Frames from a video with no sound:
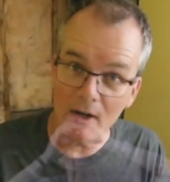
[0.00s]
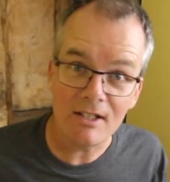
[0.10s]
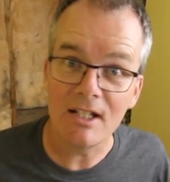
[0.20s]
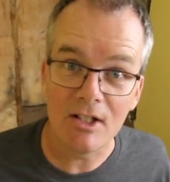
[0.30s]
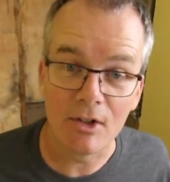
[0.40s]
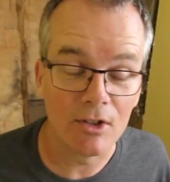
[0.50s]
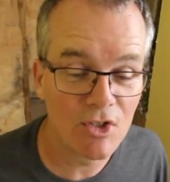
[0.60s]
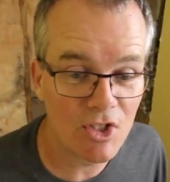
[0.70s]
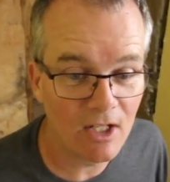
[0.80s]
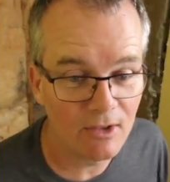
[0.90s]
aren't any
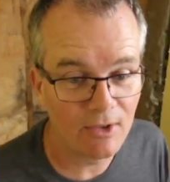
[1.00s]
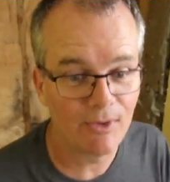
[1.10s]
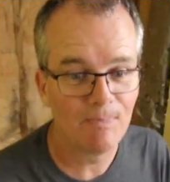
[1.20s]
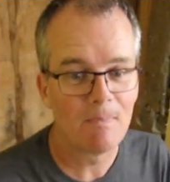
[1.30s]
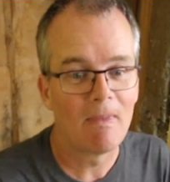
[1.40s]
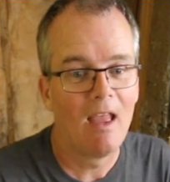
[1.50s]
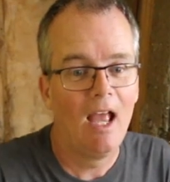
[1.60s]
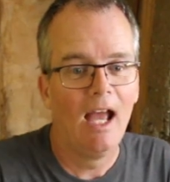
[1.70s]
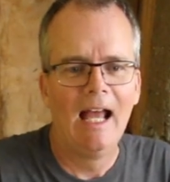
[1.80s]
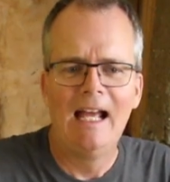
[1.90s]
curled shingles,
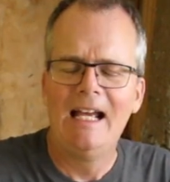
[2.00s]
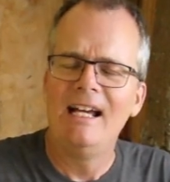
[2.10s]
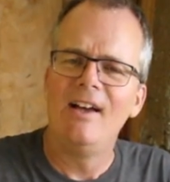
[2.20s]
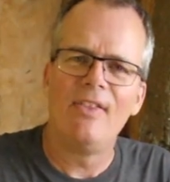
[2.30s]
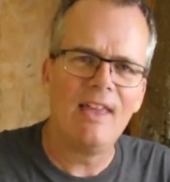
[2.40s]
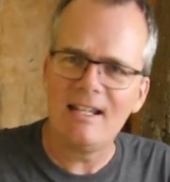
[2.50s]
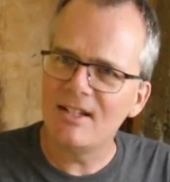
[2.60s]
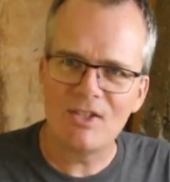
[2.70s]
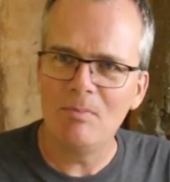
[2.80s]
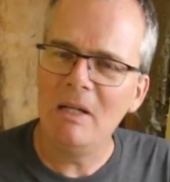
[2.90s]
that
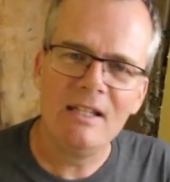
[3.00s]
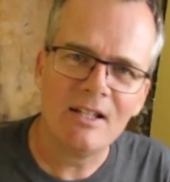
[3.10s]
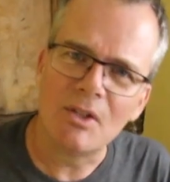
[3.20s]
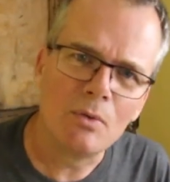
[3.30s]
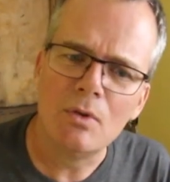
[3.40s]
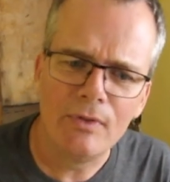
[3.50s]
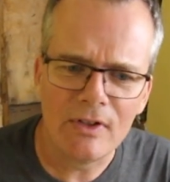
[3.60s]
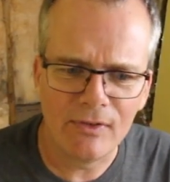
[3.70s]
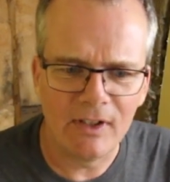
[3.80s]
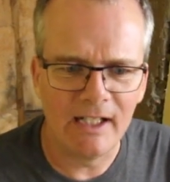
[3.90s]
doesn't mean that the roof
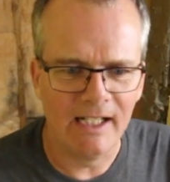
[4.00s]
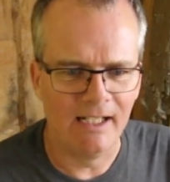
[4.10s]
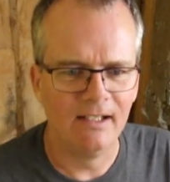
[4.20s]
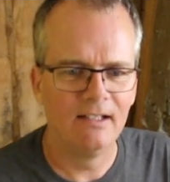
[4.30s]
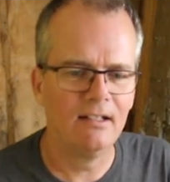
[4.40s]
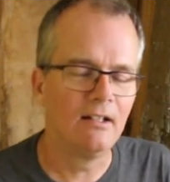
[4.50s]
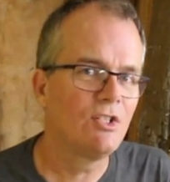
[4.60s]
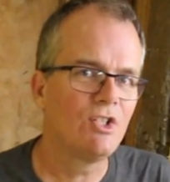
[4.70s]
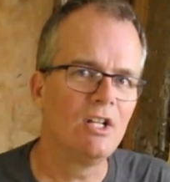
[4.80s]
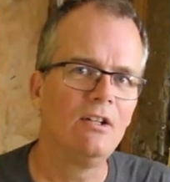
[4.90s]
is fine.
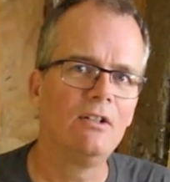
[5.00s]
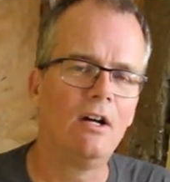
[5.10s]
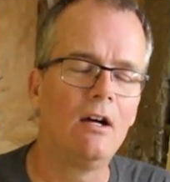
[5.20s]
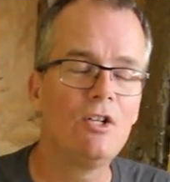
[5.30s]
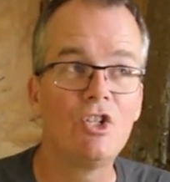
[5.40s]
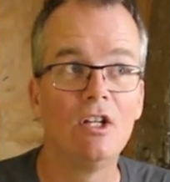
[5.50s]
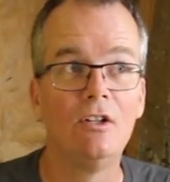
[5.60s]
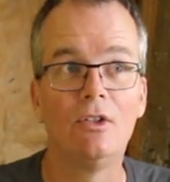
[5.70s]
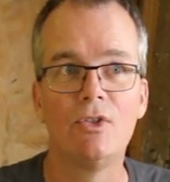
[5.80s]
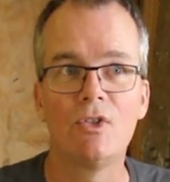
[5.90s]
Our
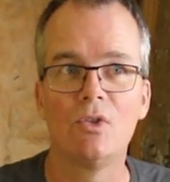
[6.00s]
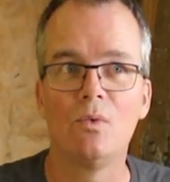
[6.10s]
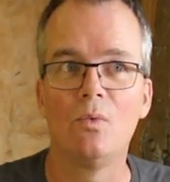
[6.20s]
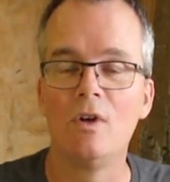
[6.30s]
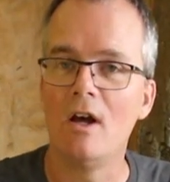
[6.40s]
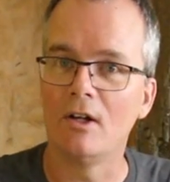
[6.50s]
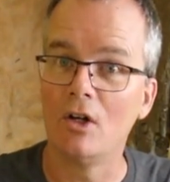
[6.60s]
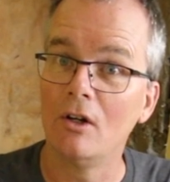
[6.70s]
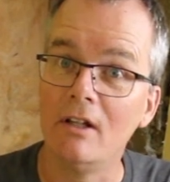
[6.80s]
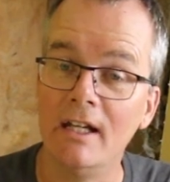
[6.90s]
shingles were not
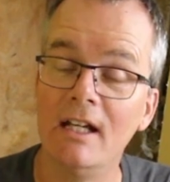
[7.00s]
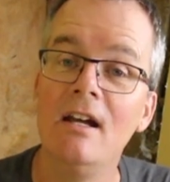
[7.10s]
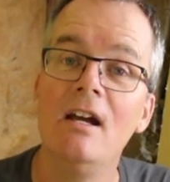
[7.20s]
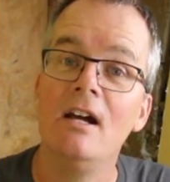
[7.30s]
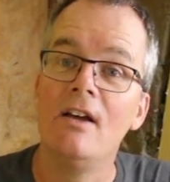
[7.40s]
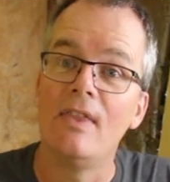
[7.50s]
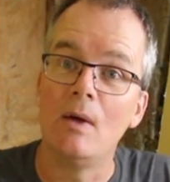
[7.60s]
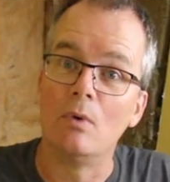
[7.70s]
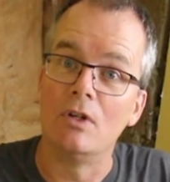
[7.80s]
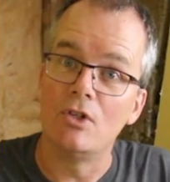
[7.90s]
curling,
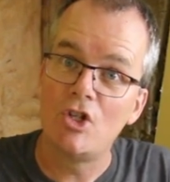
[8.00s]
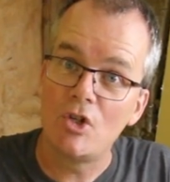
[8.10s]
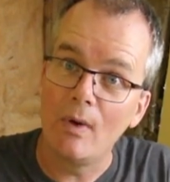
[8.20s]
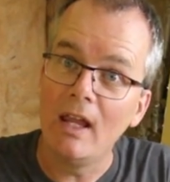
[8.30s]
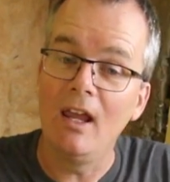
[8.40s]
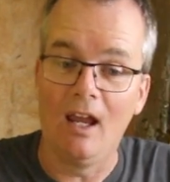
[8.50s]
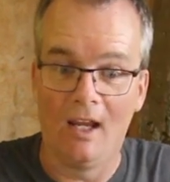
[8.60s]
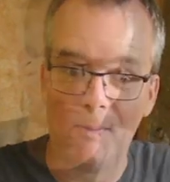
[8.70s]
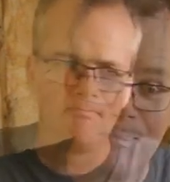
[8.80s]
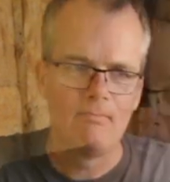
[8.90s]
they were shrinking.